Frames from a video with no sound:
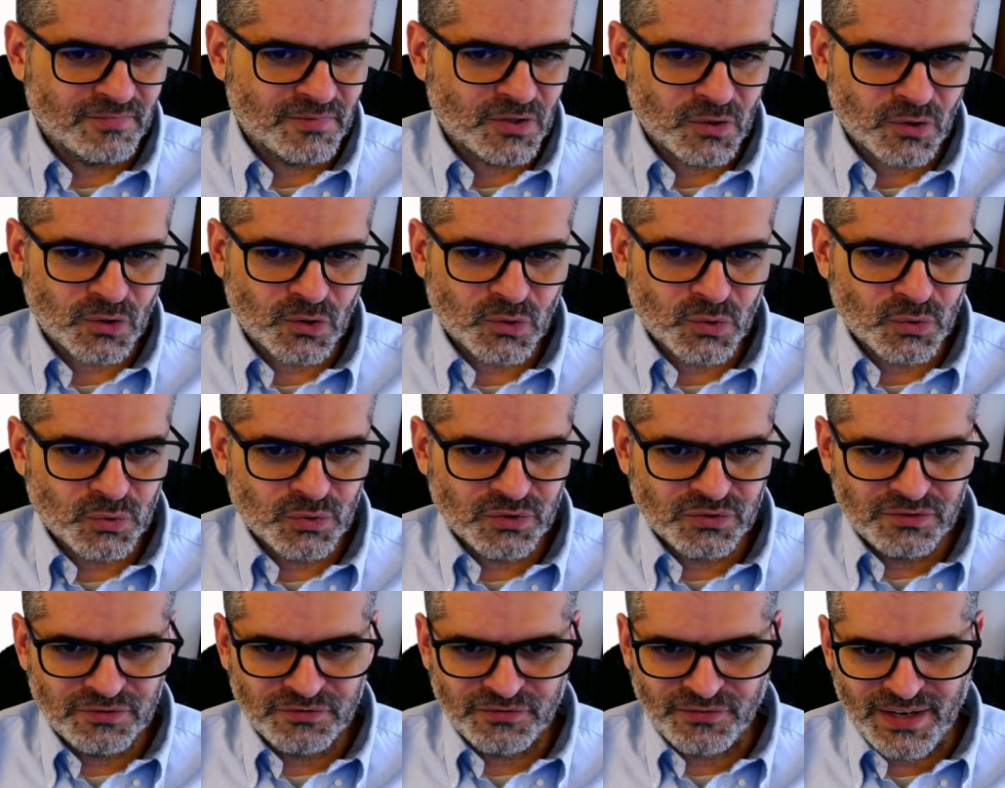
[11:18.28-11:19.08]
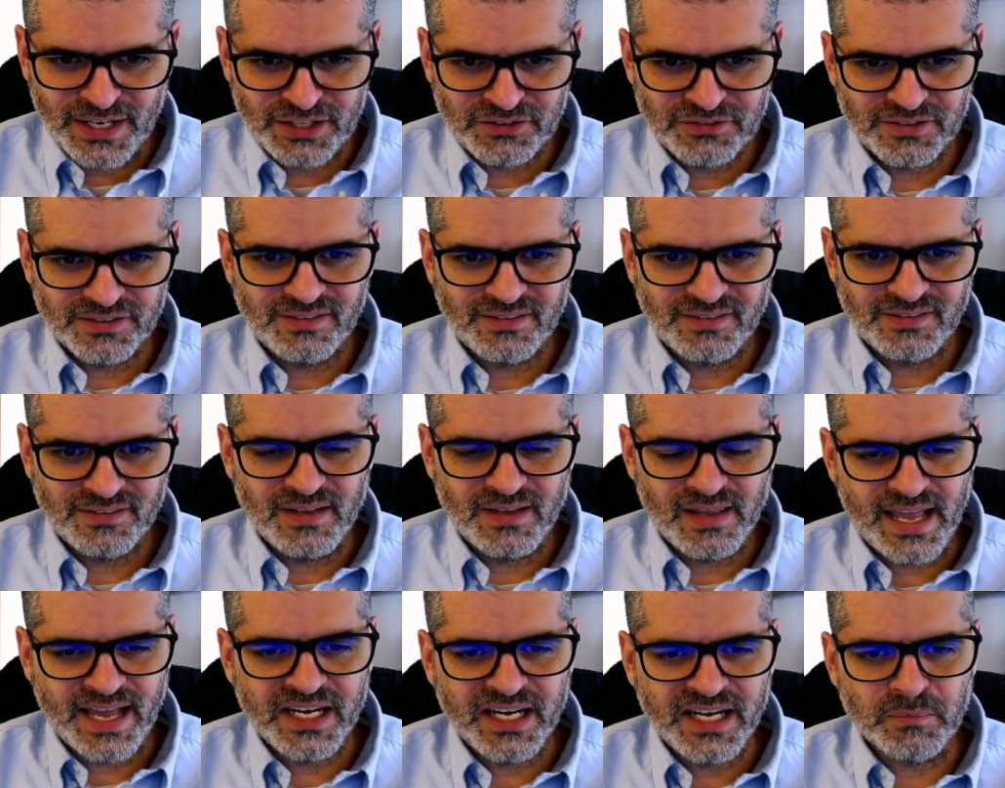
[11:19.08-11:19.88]

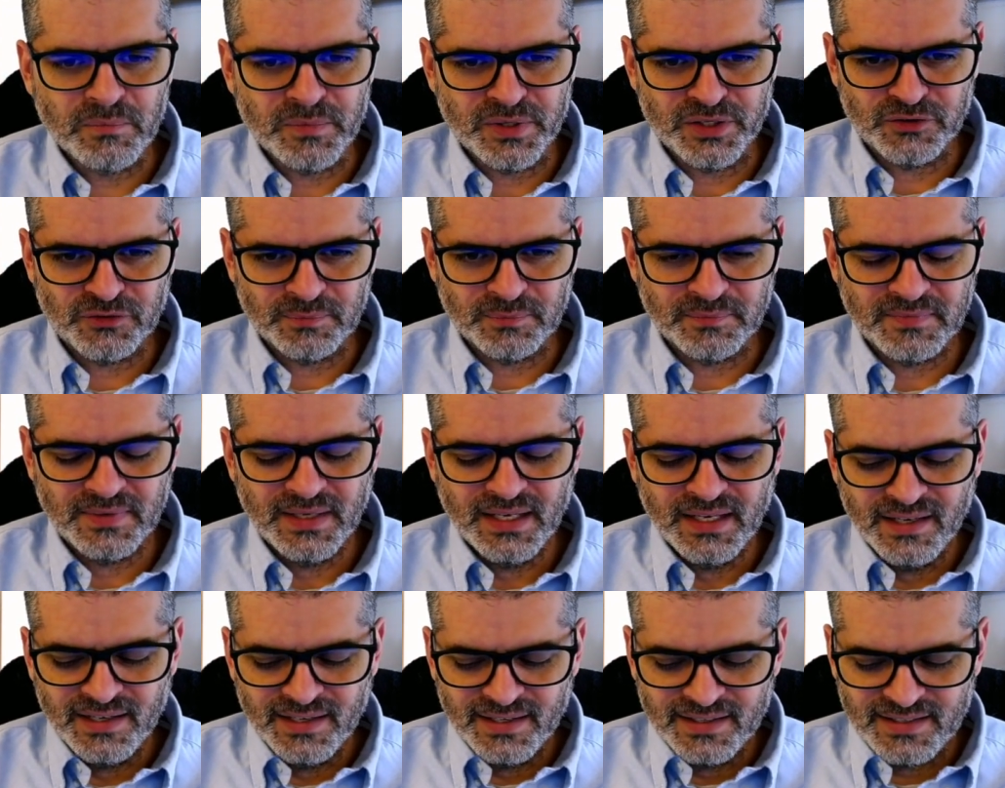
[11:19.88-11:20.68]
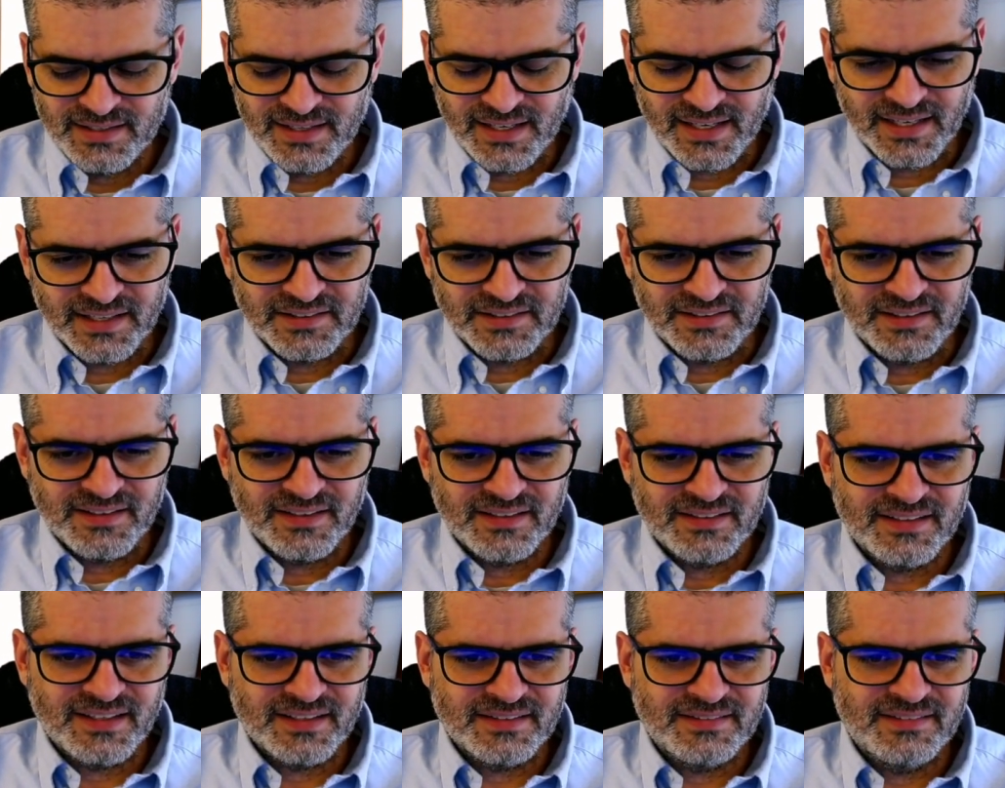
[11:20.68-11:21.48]
old-fashioned animism, the
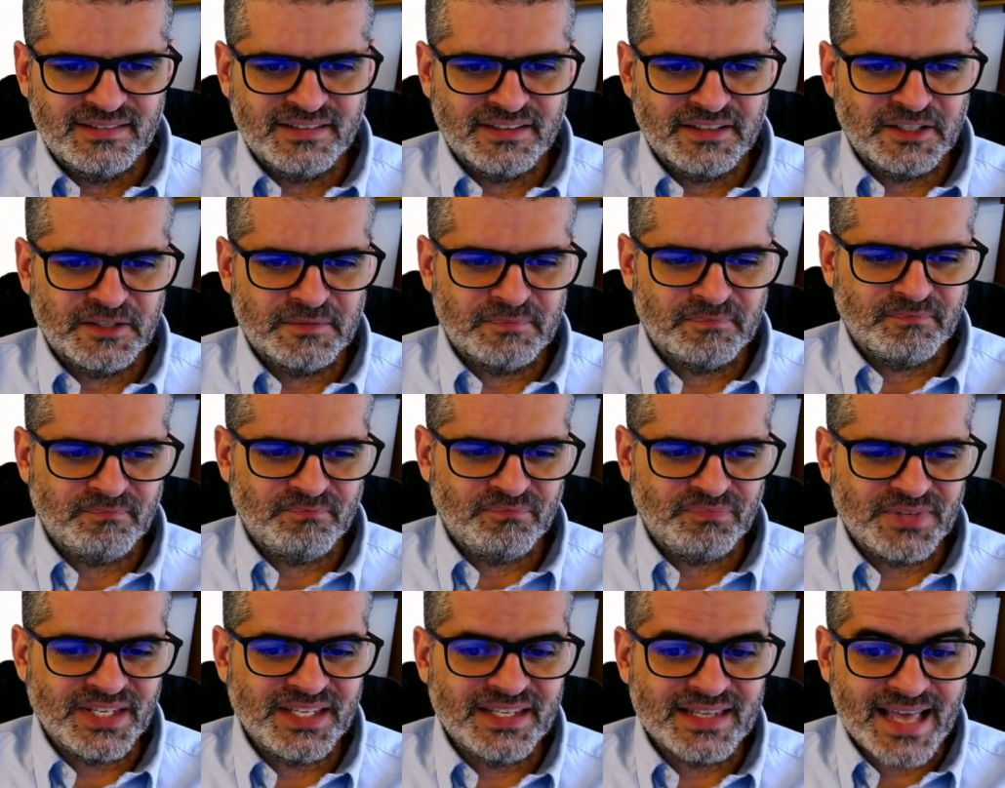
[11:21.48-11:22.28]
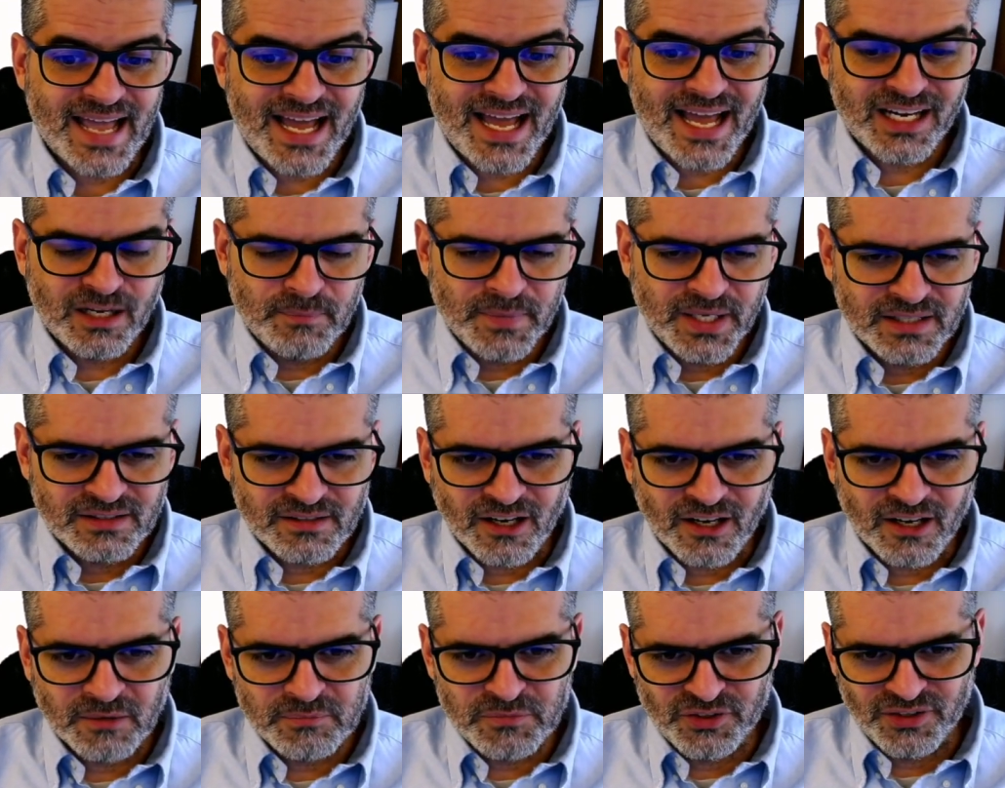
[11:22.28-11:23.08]
idea that inanimate
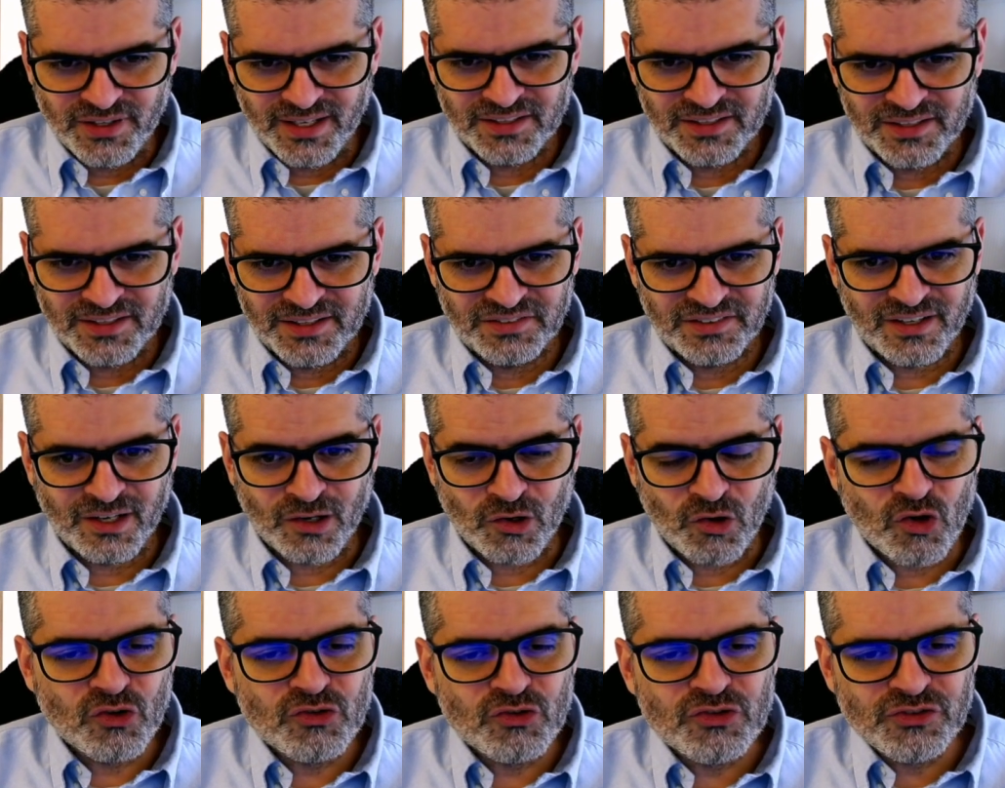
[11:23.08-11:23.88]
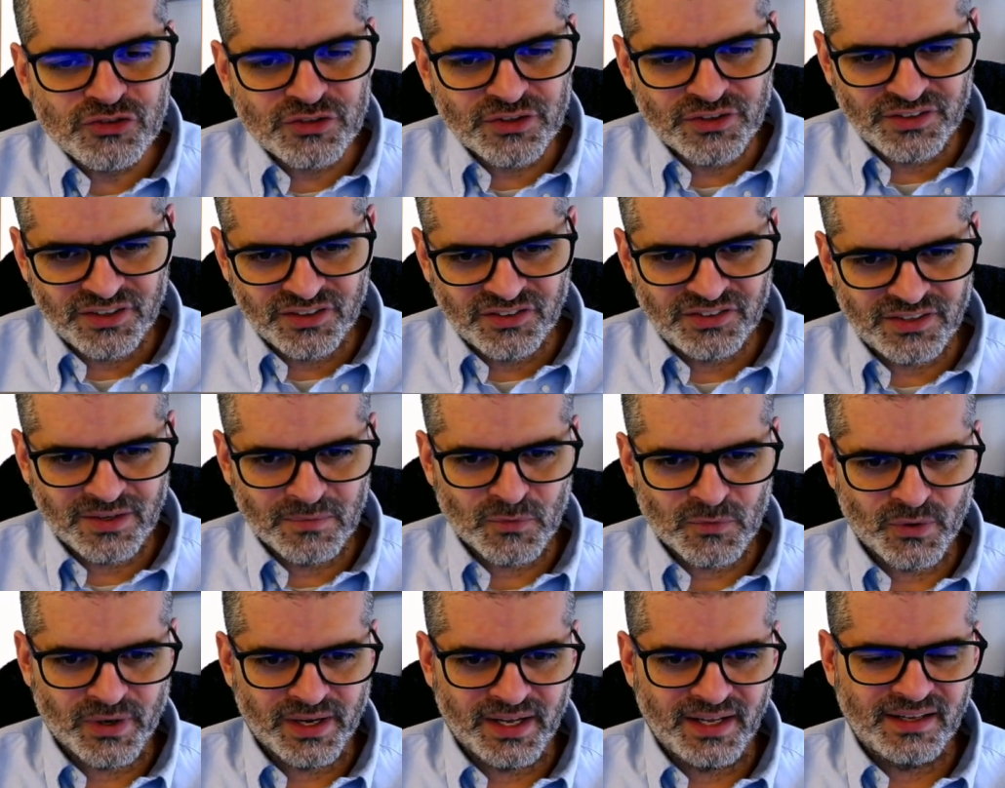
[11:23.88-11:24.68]
objects are conscious in
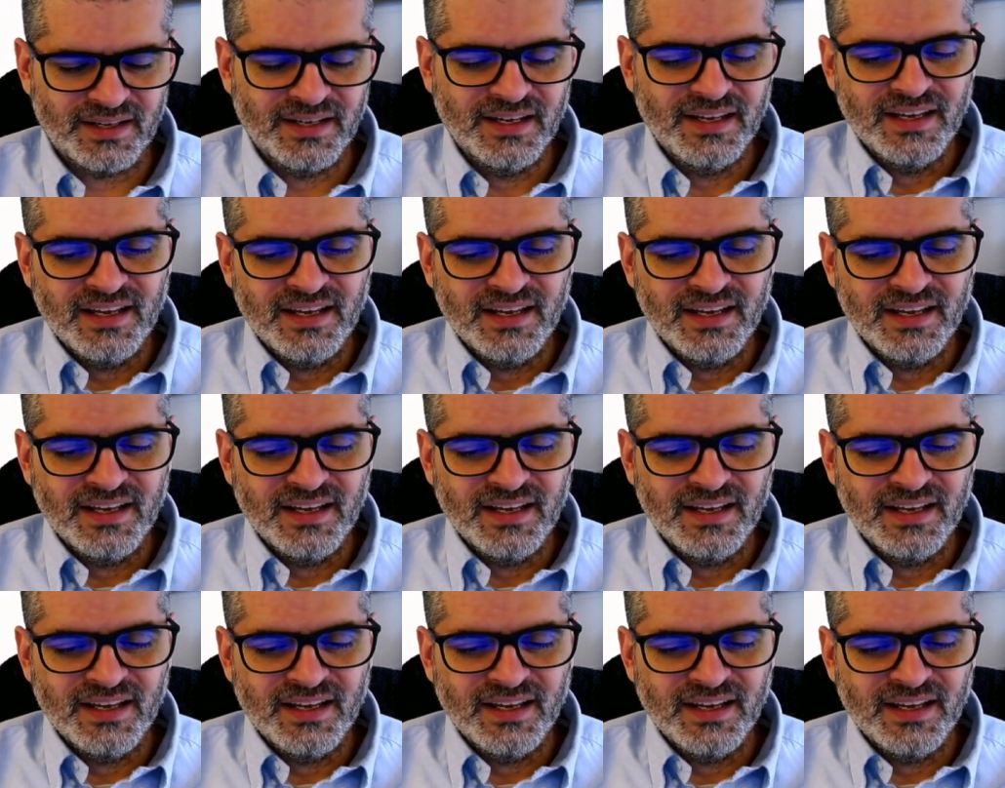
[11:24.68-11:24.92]
some way.